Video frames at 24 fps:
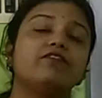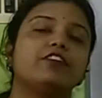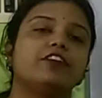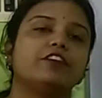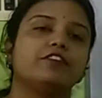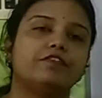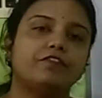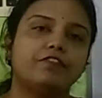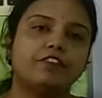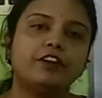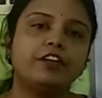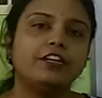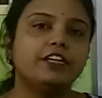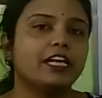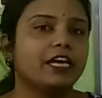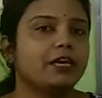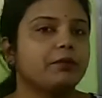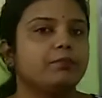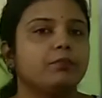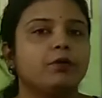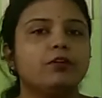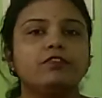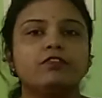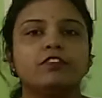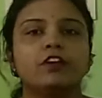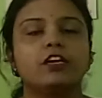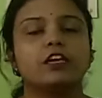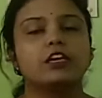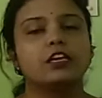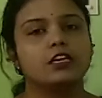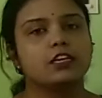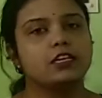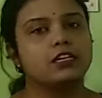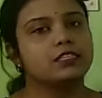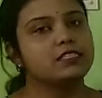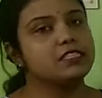different type of
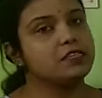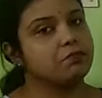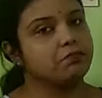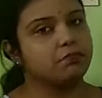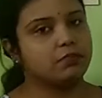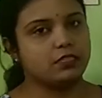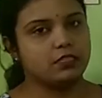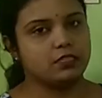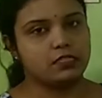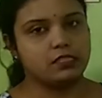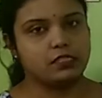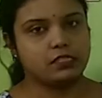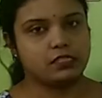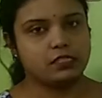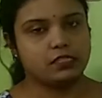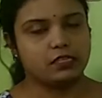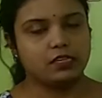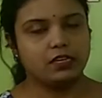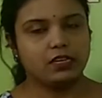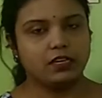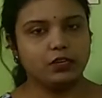symbols.